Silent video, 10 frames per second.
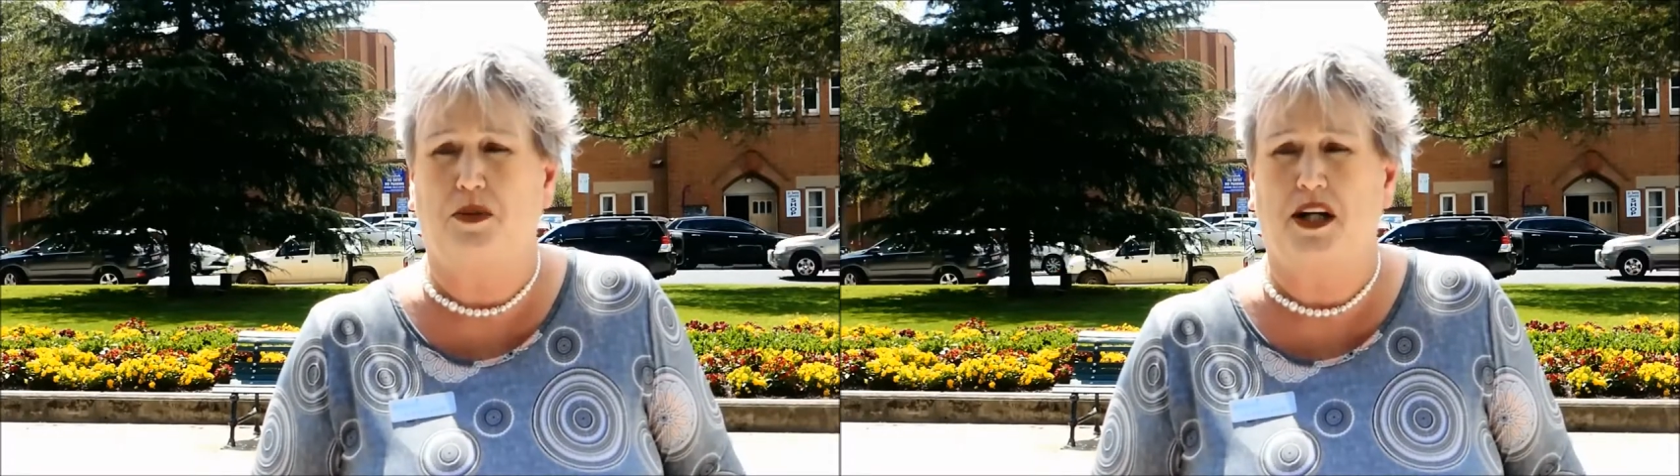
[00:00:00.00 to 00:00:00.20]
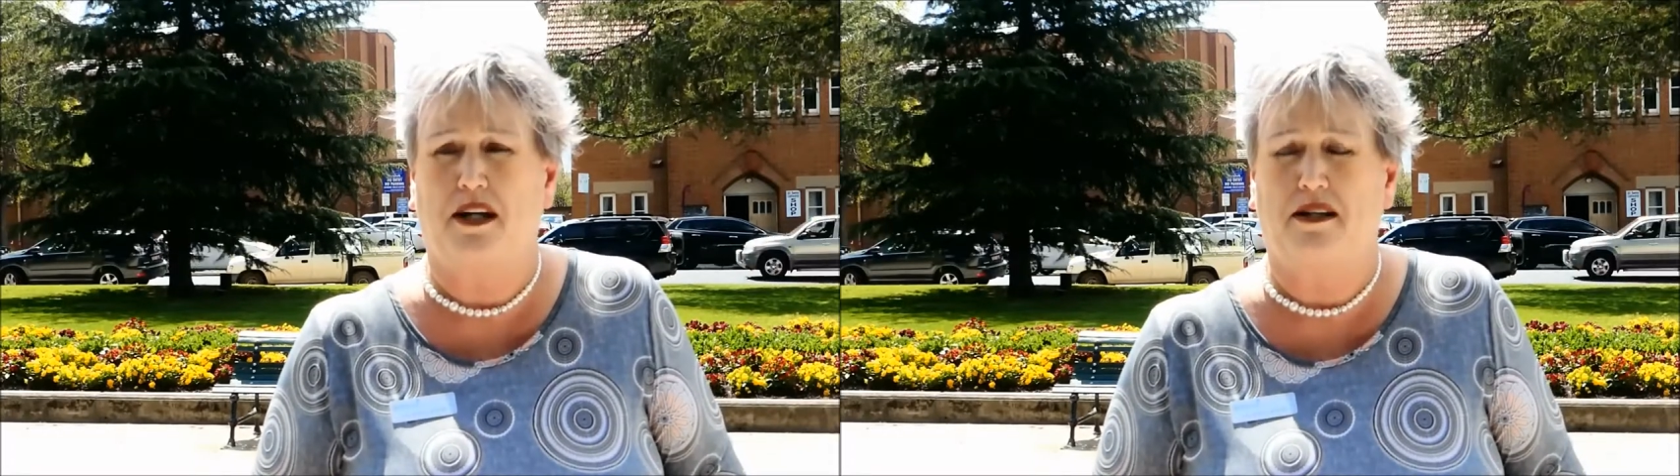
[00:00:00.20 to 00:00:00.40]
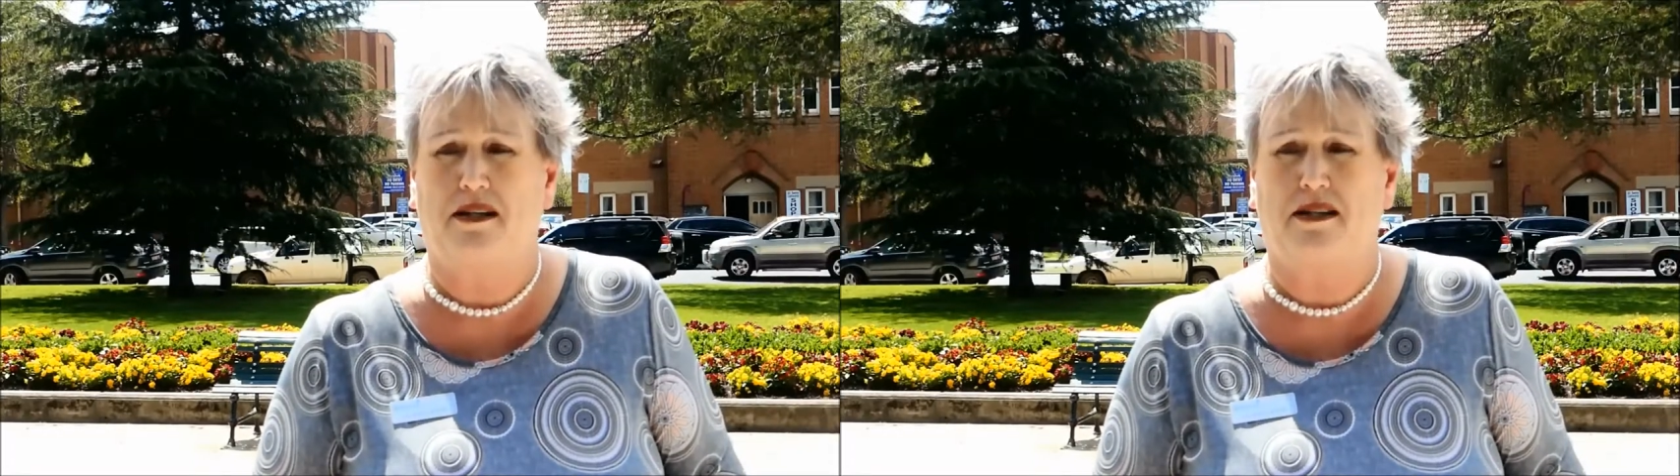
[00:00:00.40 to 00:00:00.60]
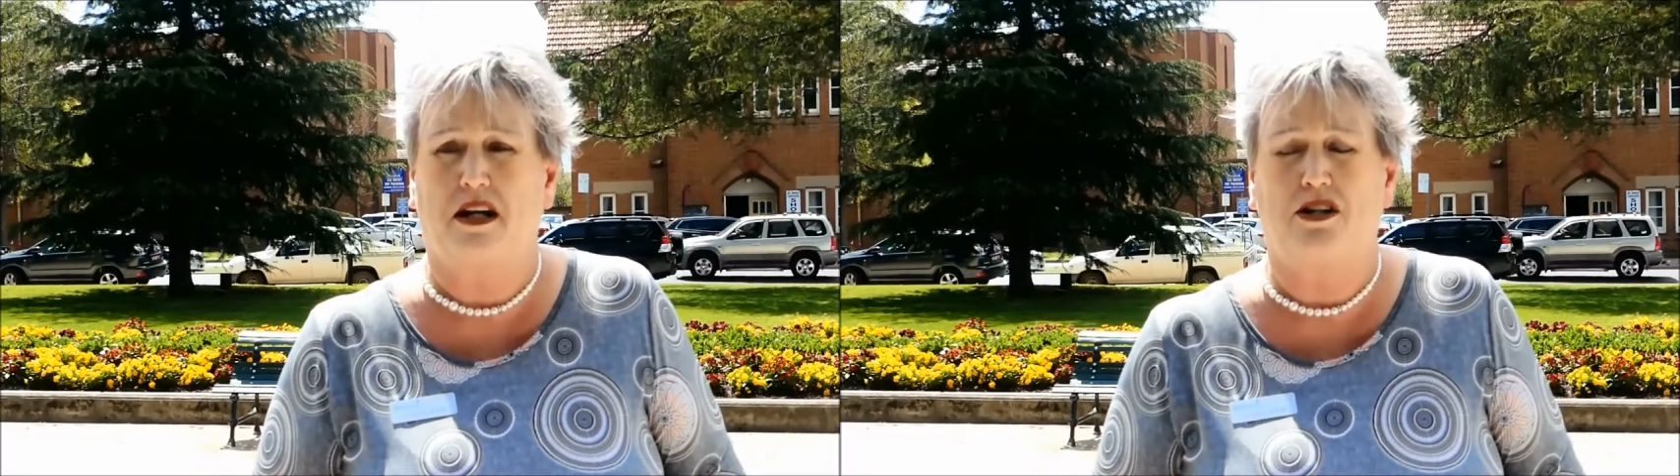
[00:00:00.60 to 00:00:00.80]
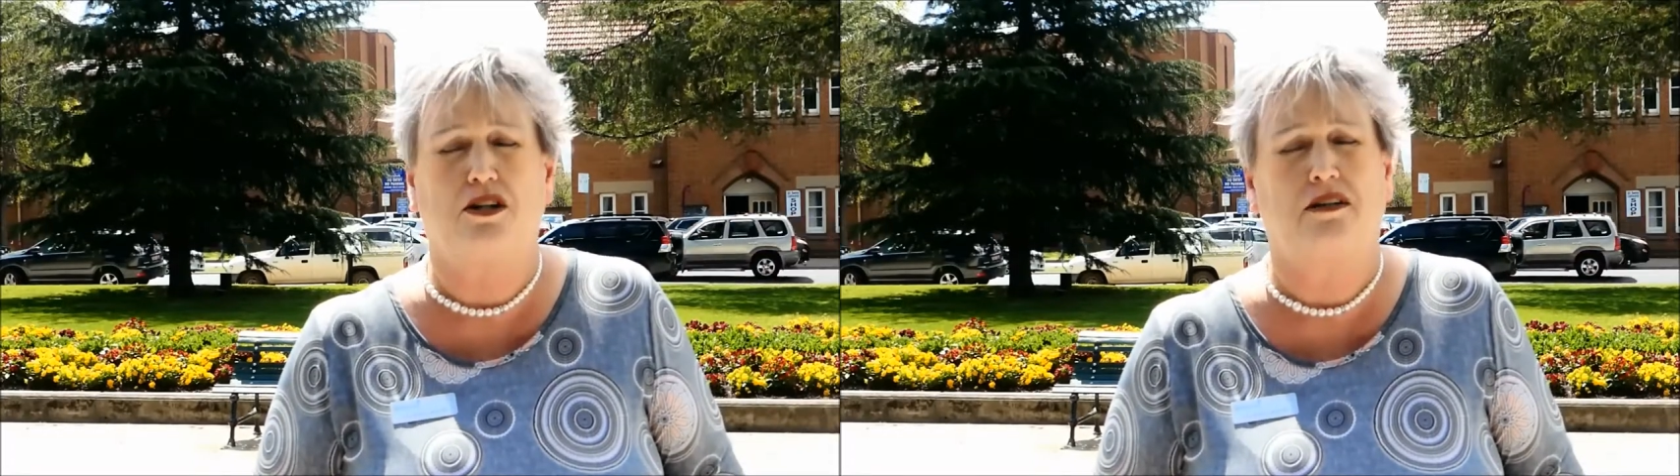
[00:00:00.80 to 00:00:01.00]
we had a
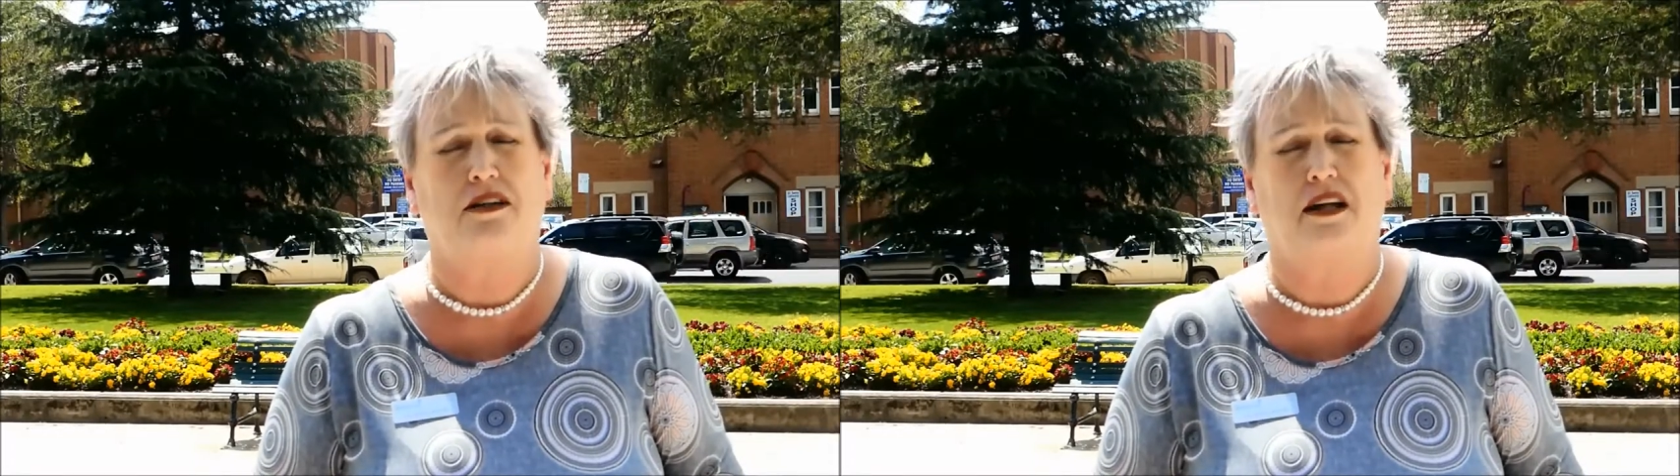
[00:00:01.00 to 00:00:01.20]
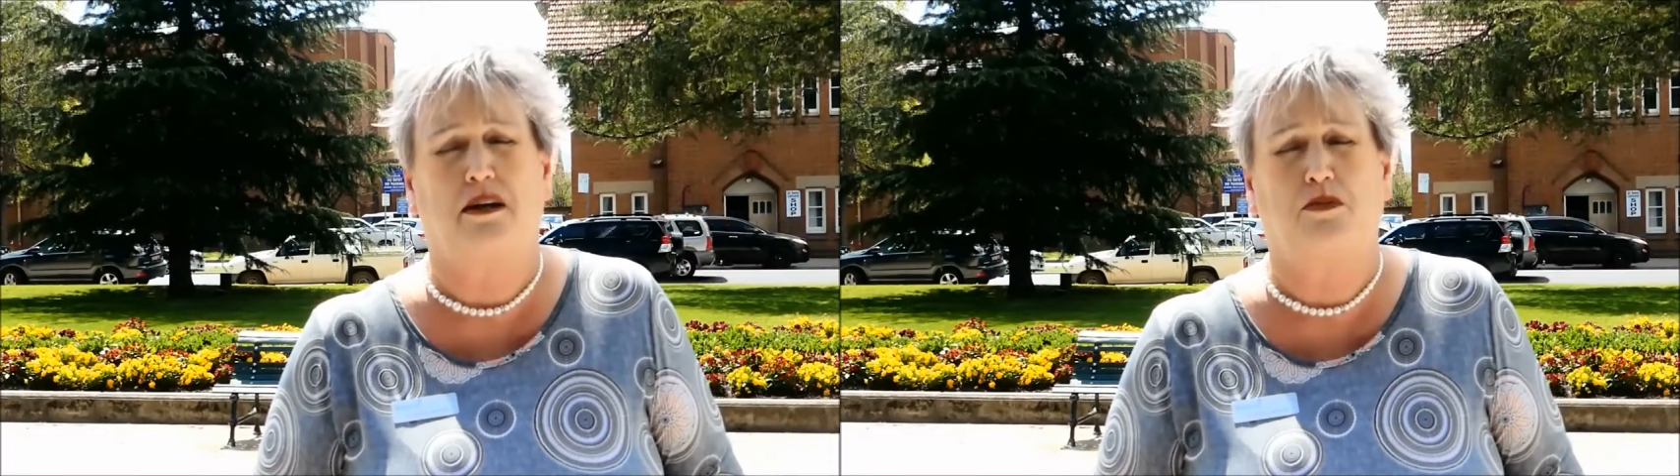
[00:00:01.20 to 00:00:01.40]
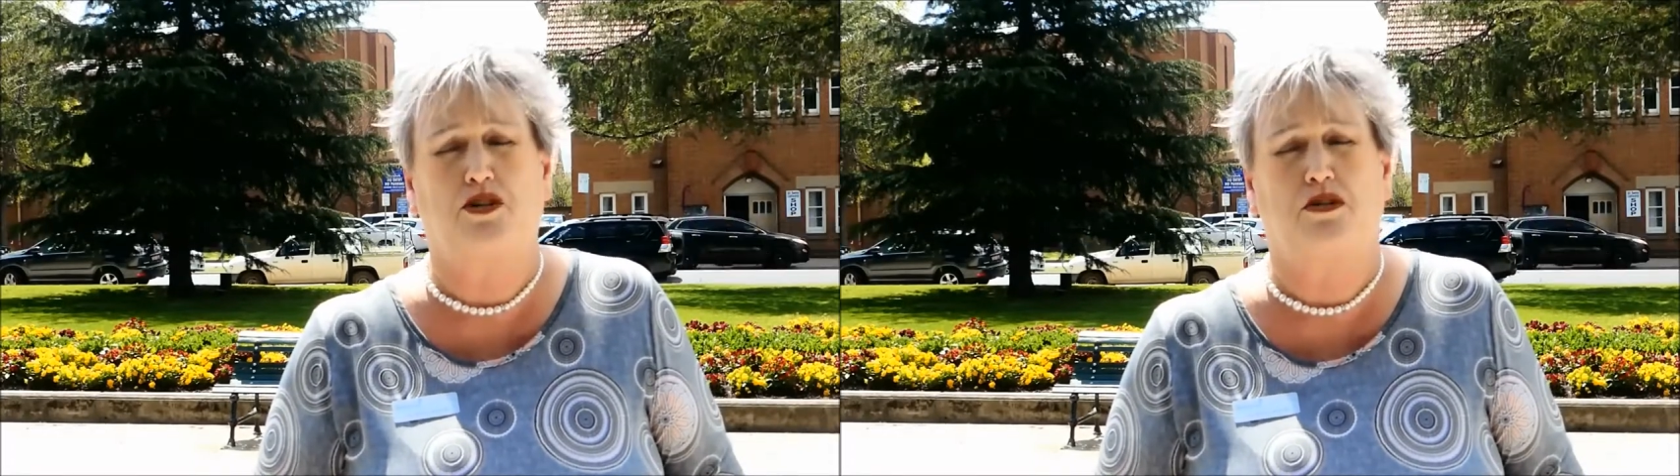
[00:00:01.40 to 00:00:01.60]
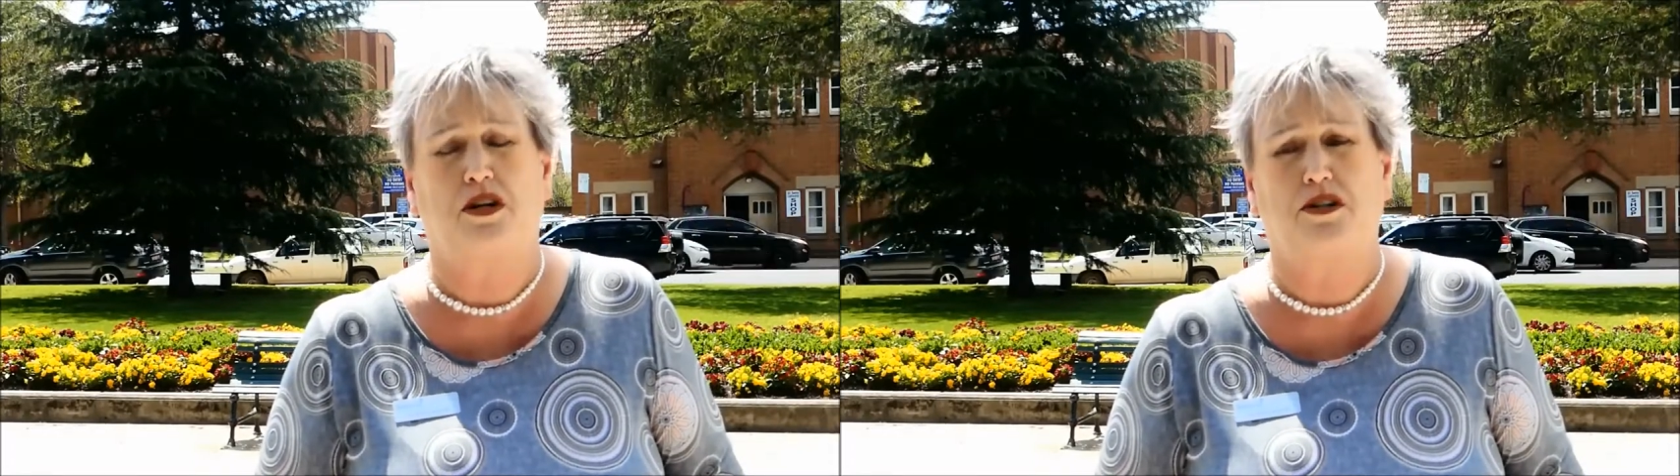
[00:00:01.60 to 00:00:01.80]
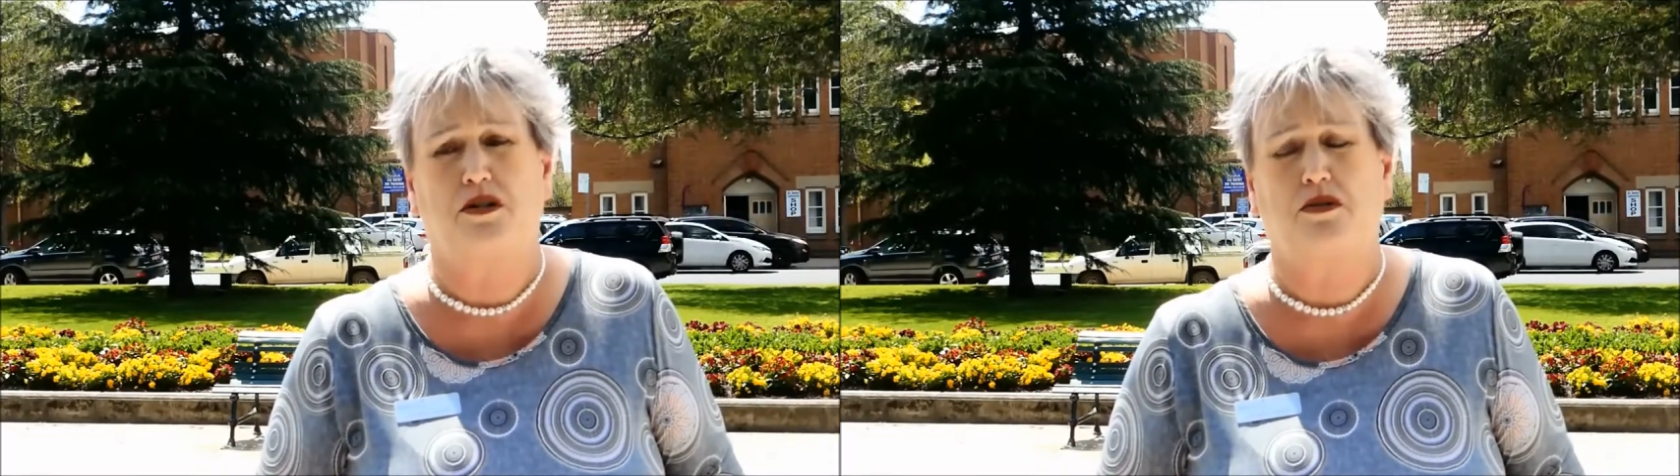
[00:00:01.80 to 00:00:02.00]
discussion and we
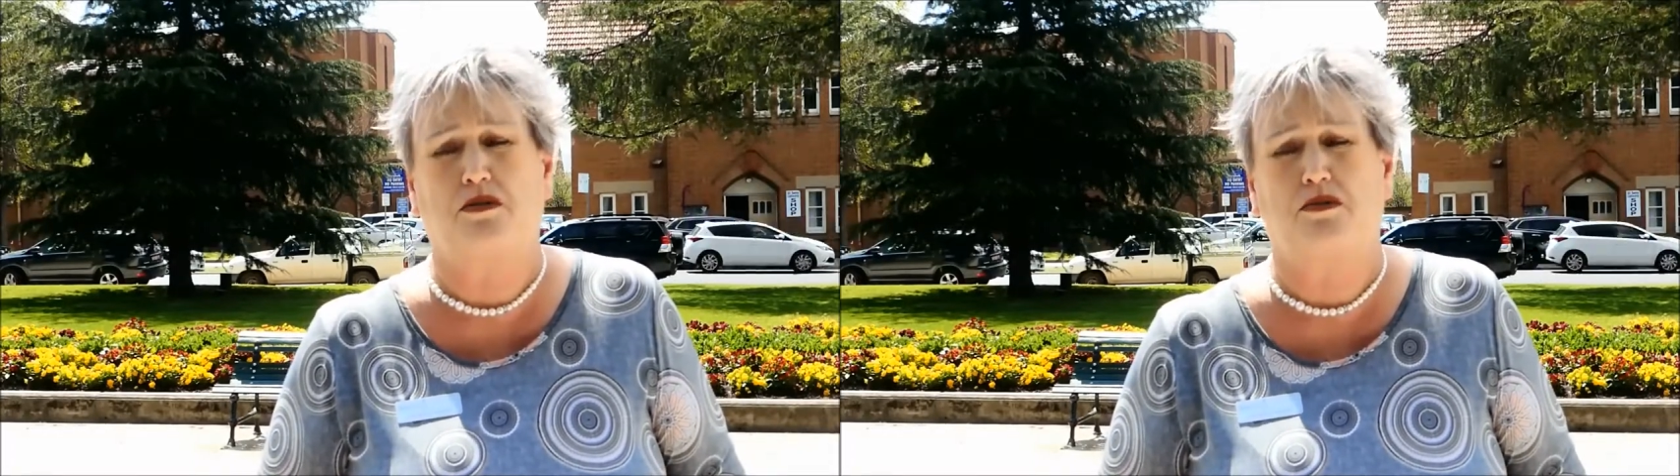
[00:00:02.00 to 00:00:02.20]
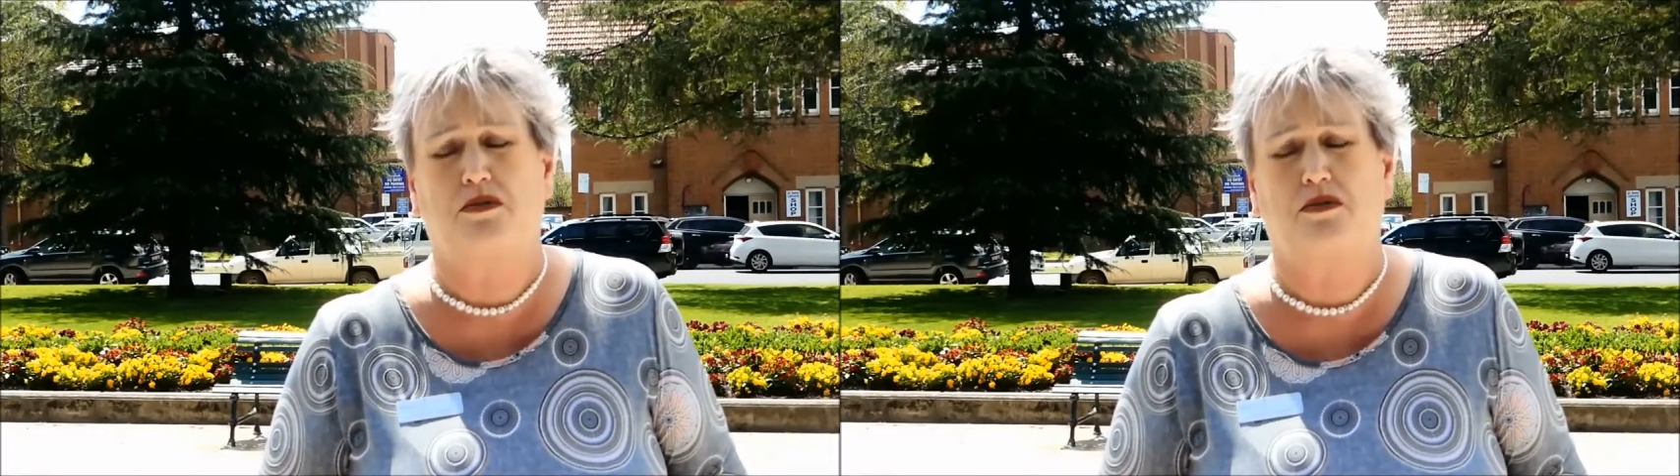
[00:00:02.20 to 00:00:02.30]
tried to